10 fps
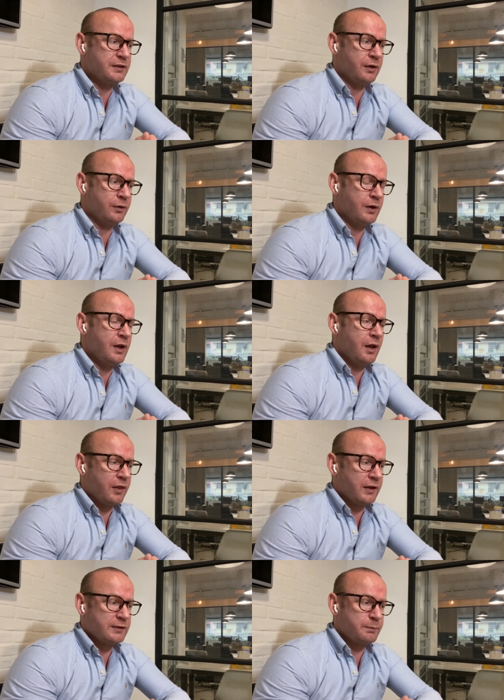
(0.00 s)
So
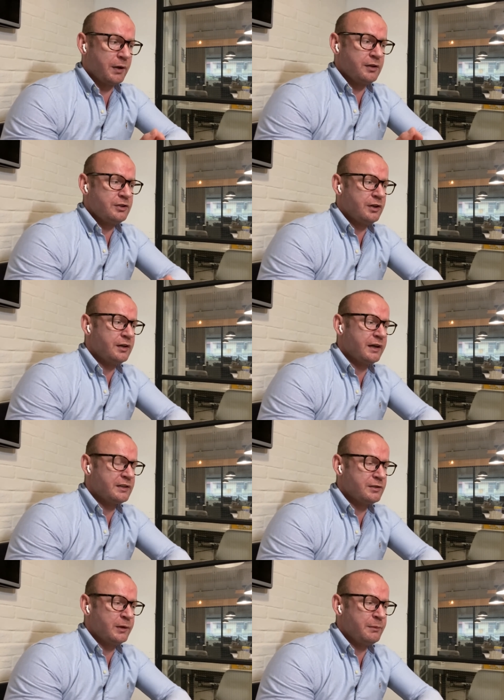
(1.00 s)
they sponsor
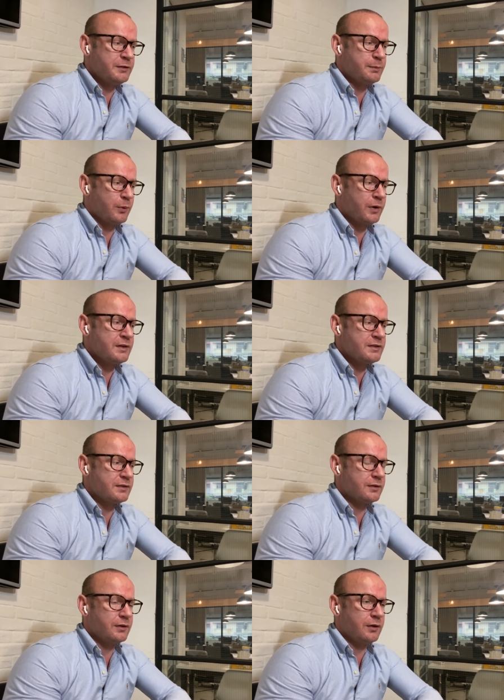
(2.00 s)
extreme sports,
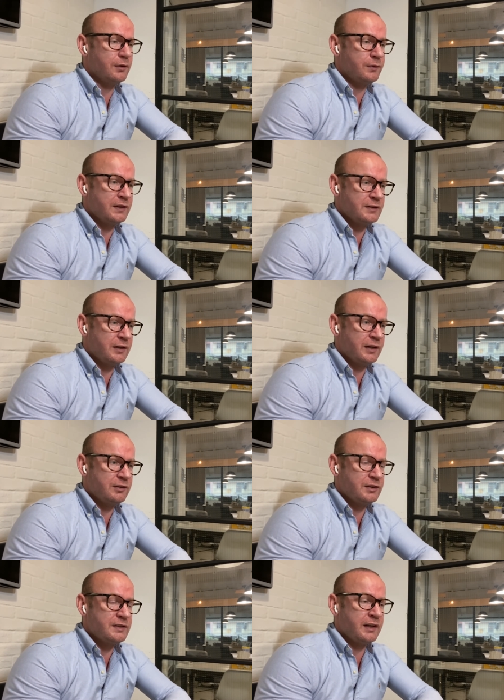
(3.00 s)
things that are
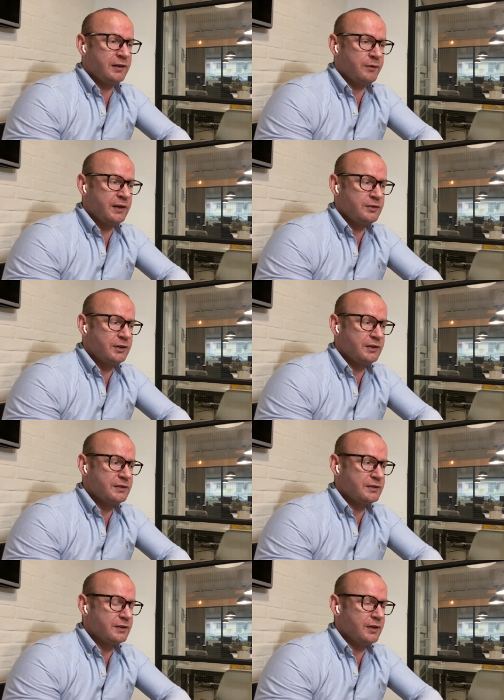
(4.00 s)
interesting,
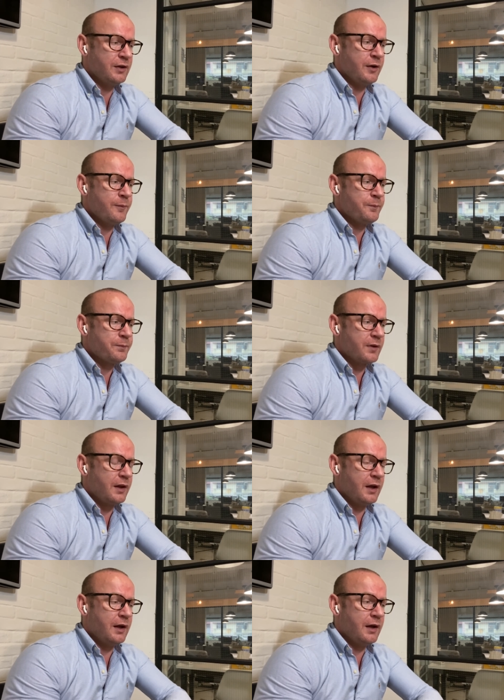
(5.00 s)
adventurous,
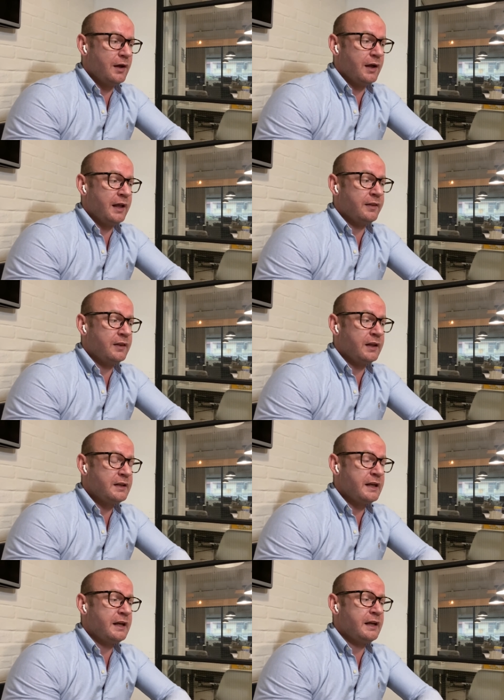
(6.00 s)
and then
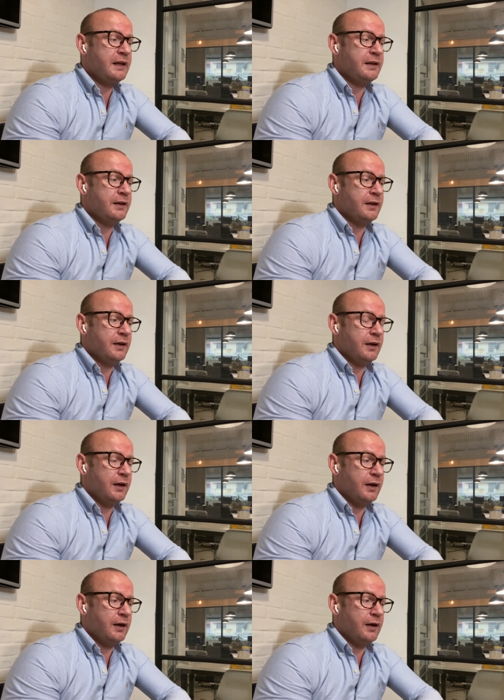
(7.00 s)
they
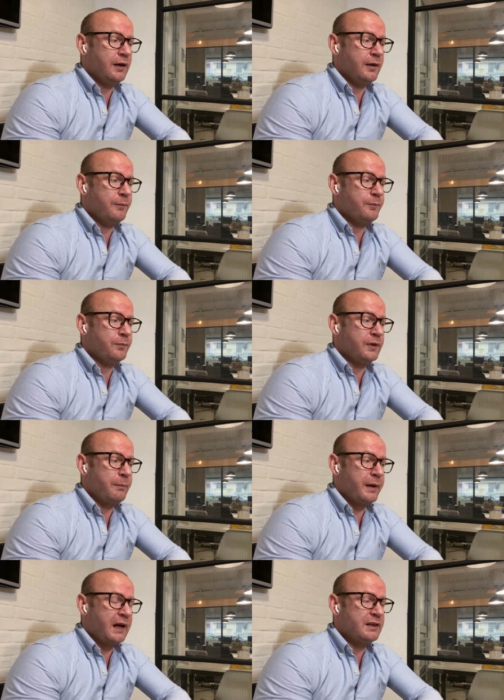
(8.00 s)

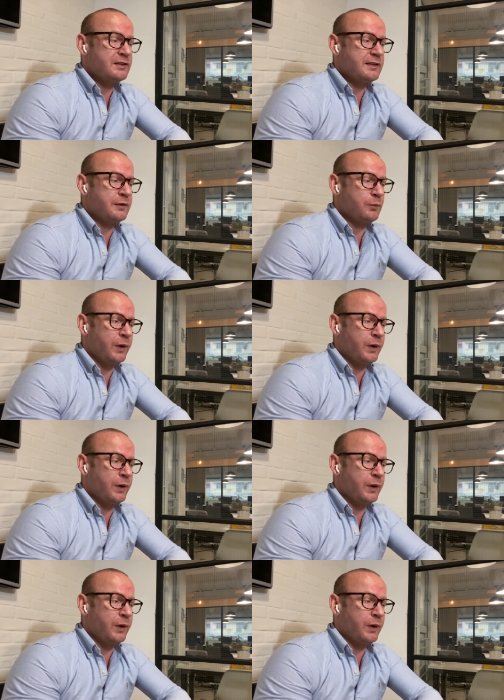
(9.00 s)
package it in